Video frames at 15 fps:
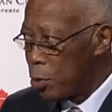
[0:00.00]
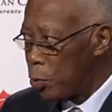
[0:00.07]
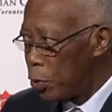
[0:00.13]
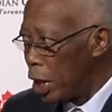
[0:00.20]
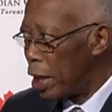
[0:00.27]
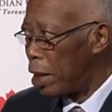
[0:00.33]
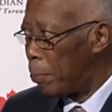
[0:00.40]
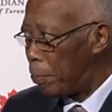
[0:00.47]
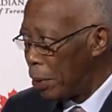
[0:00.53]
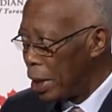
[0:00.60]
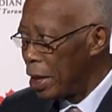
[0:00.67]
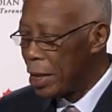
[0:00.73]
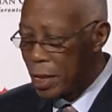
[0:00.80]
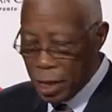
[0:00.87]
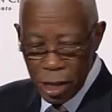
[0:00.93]
really
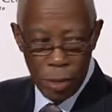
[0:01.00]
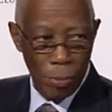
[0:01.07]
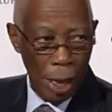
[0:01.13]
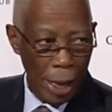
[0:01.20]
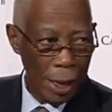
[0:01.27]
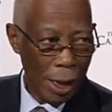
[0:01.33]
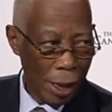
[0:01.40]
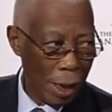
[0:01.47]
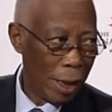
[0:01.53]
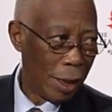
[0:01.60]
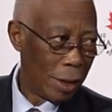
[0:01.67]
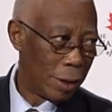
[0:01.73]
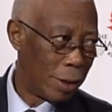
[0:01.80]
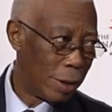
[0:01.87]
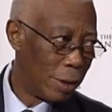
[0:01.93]
pleases my
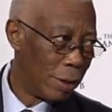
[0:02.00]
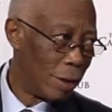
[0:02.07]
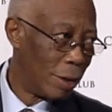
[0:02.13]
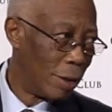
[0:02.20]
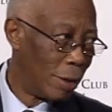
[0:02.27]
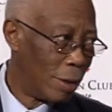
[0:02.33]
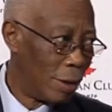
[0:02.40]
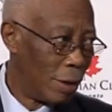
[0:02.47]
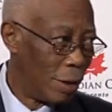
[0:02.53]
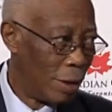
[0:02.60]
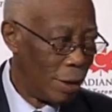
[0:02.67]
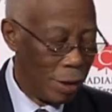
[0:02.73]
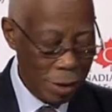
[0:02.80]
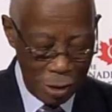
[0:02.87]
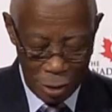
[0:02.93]
heart,
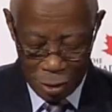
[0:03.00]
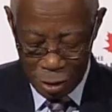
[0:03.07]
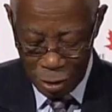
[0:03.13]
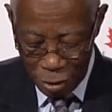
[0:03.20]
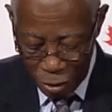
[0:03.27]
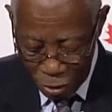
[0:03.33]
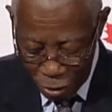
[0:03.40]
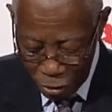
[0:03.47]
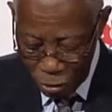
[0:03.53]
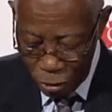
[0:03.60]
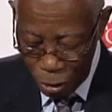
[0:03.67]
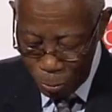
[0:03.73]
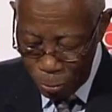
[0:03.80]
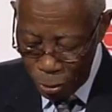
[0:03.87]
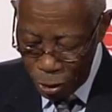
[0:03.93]
the
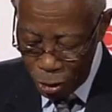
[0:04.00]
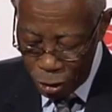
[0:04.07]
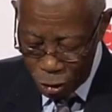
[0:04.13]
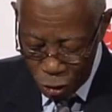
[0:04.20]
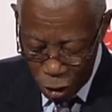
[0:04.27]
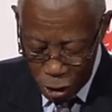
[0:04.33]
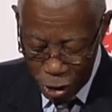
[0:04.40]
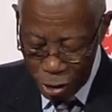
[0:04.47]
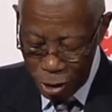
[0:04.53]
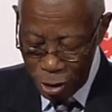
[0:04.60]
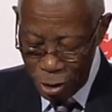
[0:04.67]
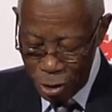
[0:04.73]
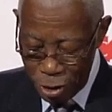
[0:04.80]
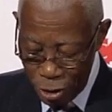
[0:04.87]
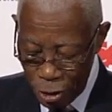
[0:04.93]
Honourable John
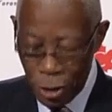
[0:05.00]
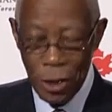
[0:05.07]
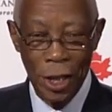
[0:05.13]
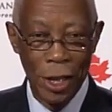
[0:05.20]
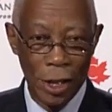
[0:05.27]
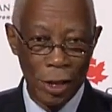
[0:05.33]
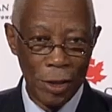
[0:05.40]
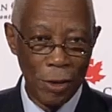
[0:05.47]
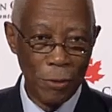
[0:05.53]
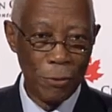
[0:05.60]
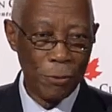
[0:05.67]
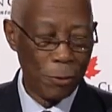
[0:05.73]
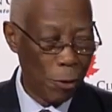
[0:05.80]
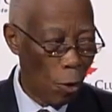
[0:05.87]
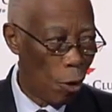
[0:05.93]
Turner,
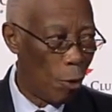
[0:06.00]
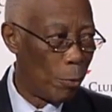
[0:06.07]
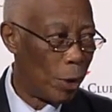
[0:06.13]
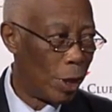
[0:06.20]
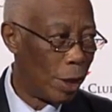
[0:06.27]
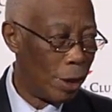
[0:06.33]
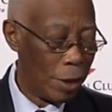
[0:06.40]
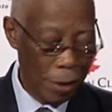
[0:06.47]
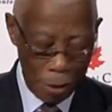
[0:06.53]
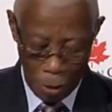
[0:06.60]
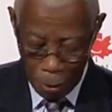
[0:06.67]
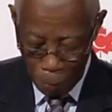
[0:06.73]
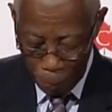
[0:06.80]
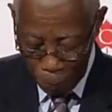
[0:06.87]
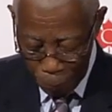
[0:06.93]
former
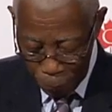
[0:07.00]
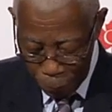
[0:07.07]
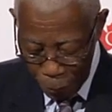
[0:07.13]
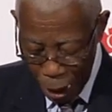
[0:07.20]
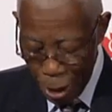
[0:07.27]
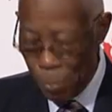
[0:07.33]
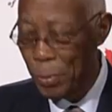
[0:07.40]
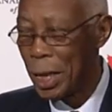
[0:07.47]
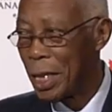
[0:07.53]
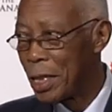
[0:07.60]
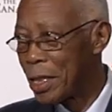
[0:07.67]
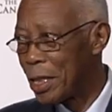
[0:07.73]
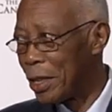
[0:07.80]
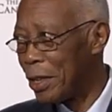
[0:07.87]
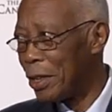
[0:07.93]
Prime
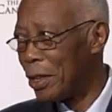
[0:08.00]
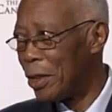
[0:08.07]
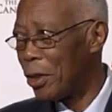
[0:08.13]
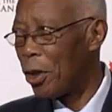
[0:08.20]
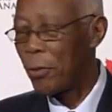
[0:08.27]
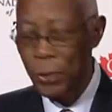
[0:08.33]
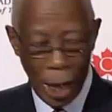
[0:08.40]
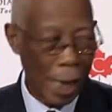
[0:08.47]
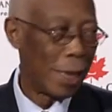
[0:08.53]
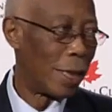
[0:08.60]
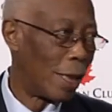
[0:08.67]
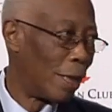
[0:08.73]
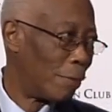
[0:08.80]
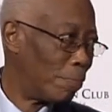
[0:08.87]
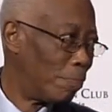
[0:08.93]
Minister of Canada.